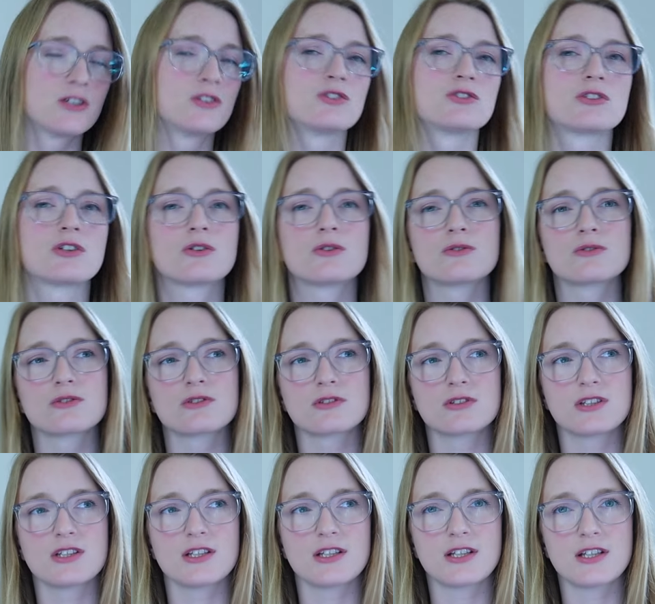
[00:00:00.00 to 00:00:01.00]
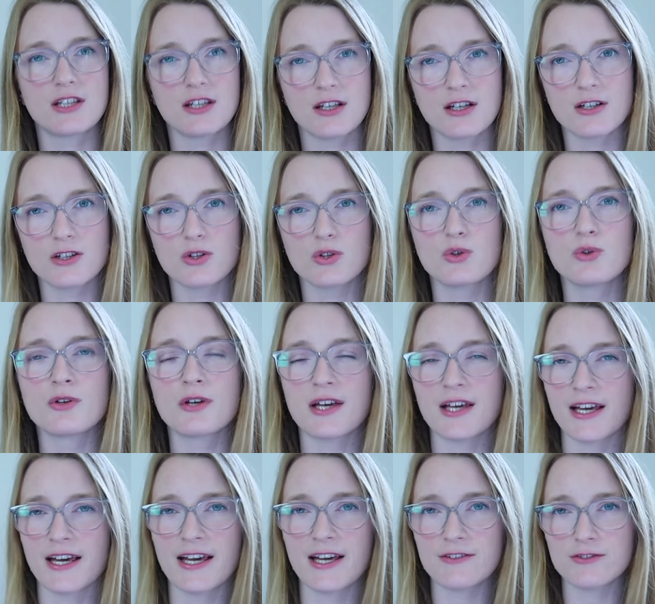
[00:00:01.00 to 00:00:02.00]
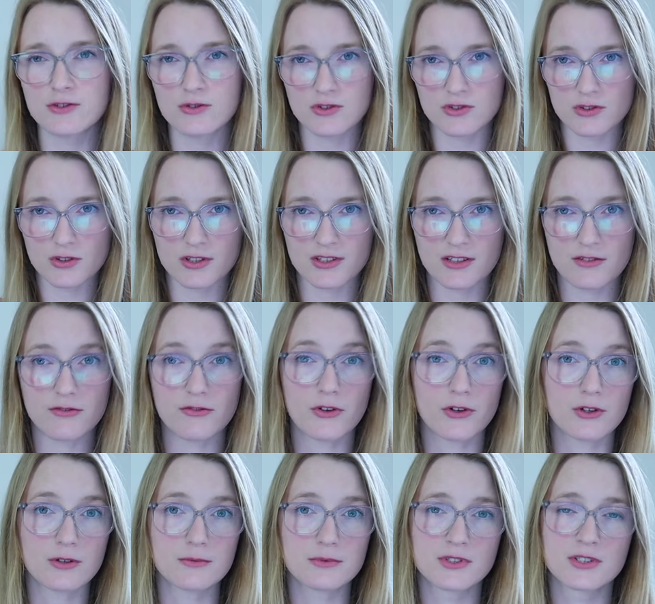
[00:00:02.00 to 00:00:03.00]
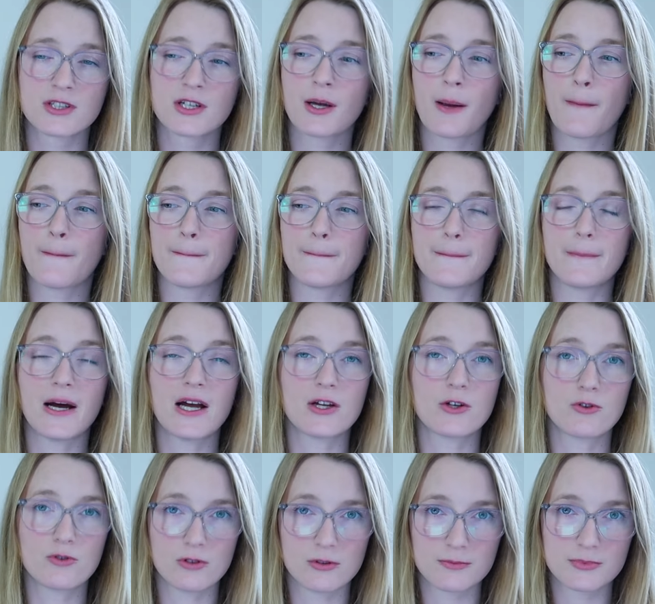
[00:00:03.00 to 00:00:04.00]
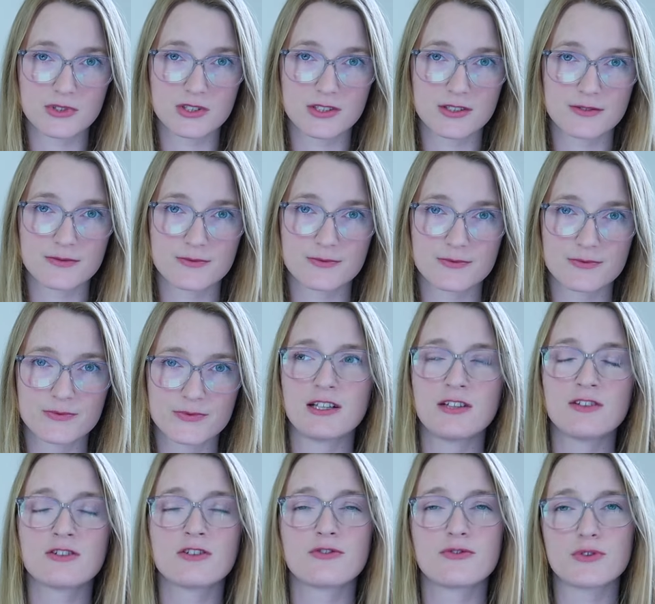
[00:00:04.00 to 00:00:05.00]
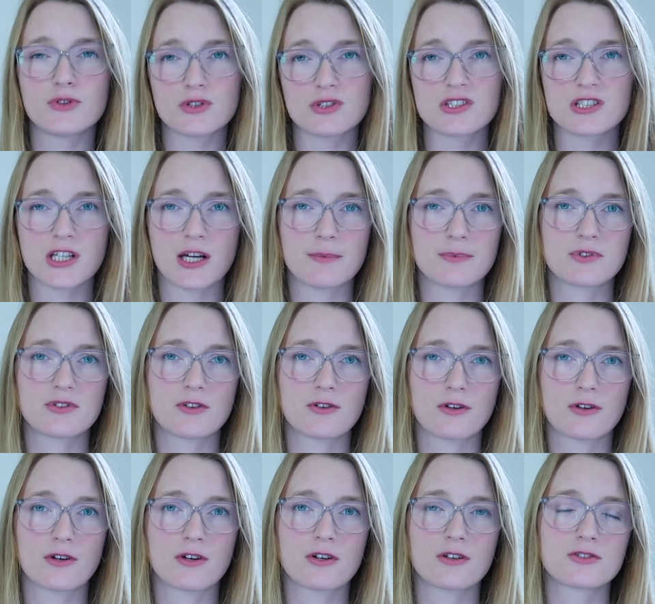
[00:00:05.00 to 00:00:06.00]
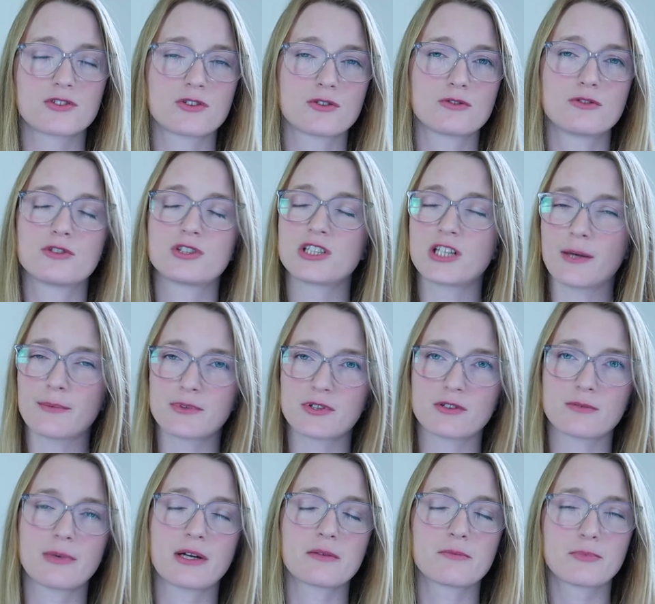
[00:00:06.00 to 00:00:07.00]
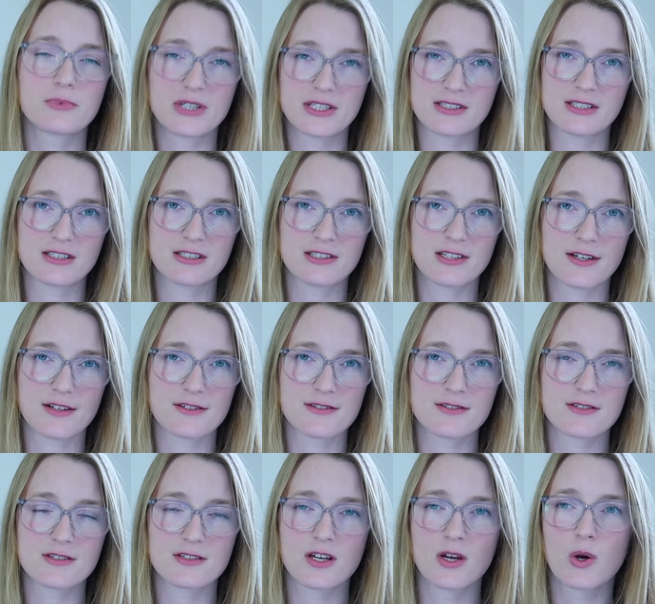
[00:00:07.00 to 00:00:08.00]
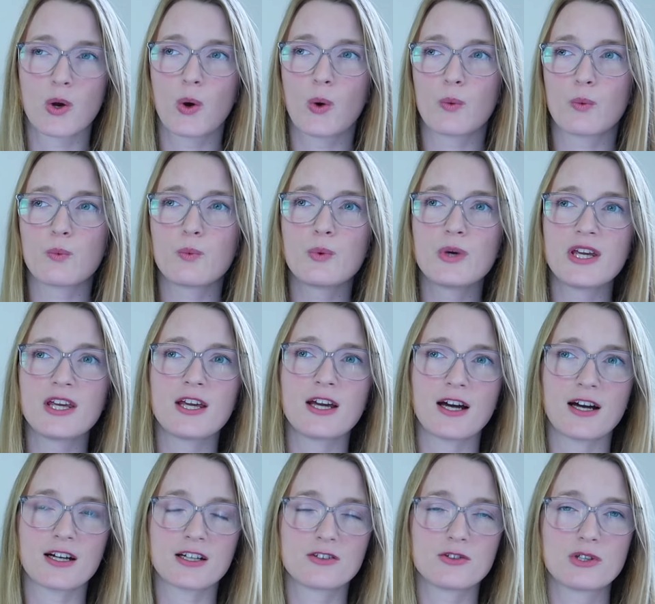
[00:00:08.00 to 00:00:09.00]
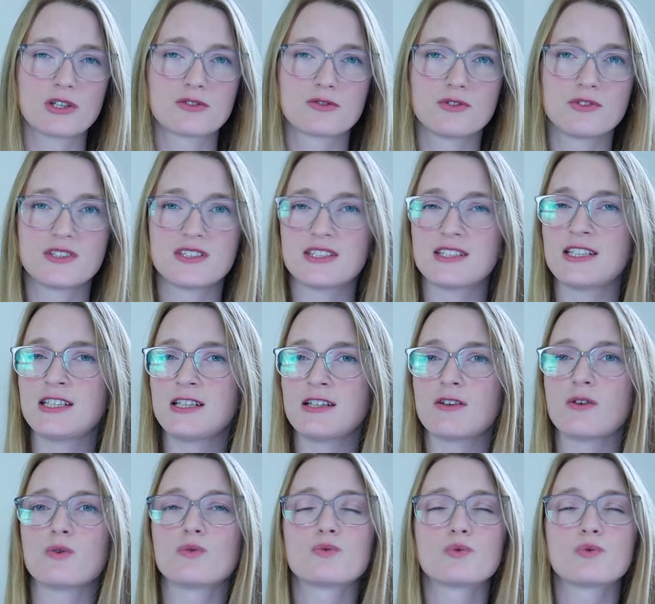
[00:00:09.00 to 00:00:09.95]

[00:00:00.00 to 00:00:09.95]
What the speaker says: So here you have to study verbs by groups. In the first chapter, so the chapter about present tense, we are going to see